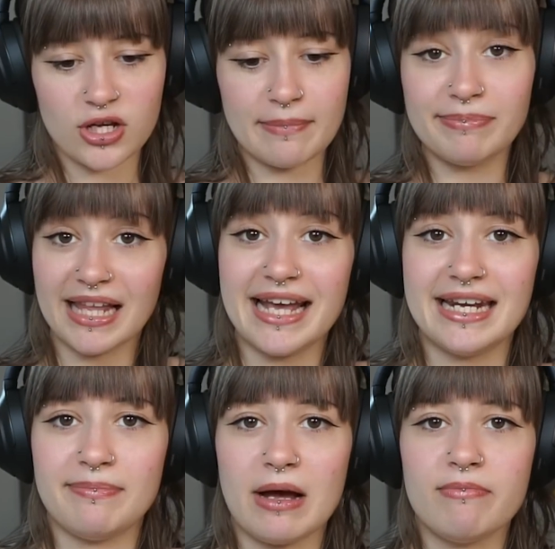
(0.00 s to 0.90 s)

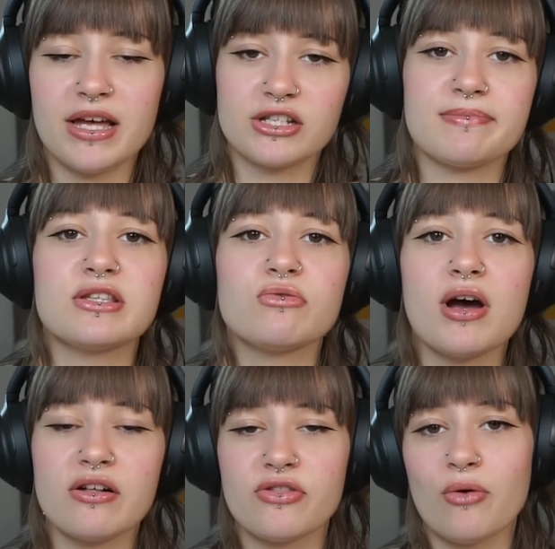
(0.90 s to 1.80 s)
complain about men's mental
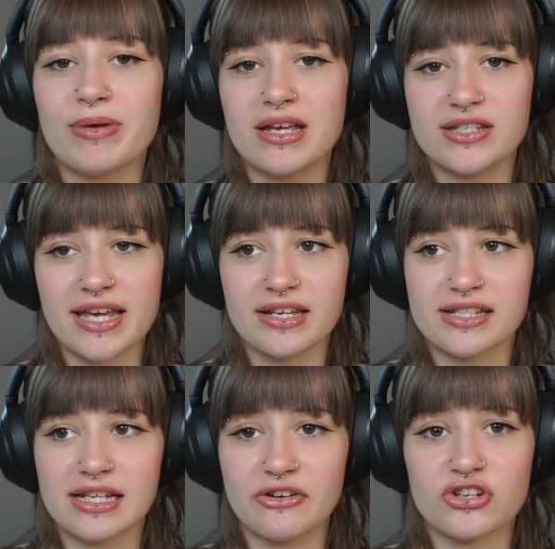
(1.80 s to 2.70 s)
health not being taken
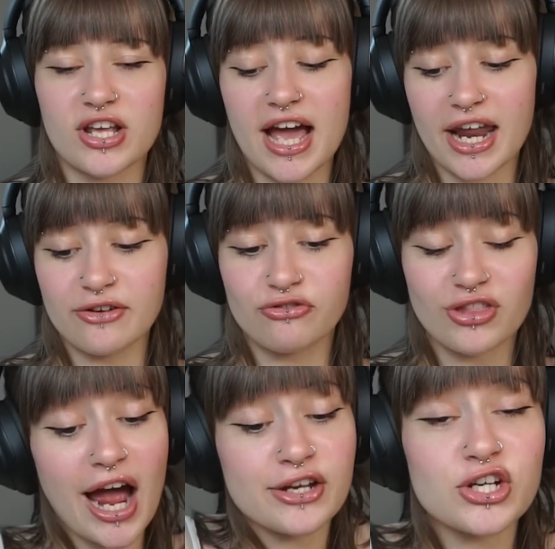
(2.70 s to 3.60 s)
seriously. And
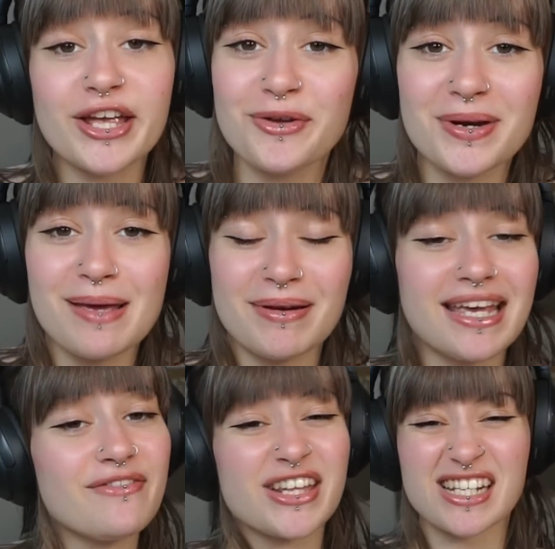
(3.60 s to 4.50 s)
I genuinely
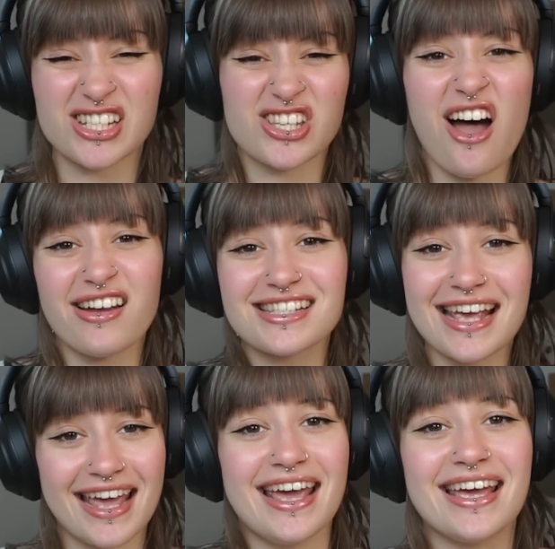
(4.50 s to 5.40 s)
believe that it starts
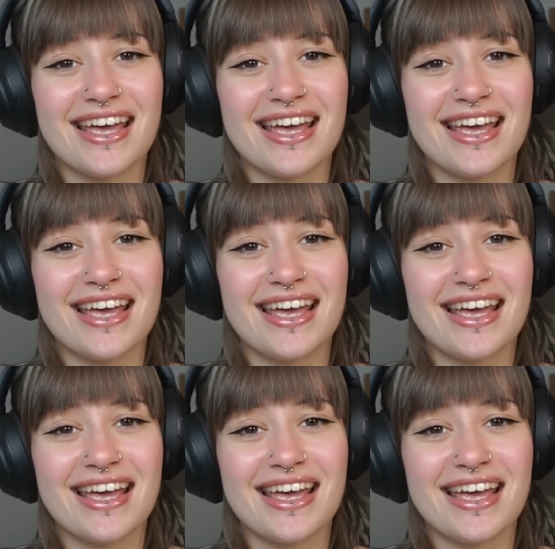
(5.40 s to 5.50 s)
here.